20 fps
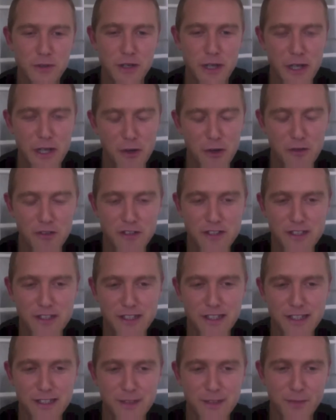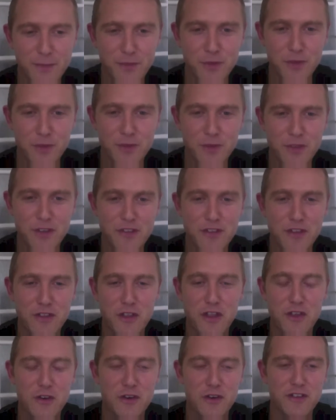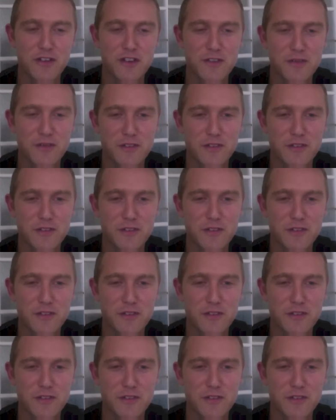obviously the thought of having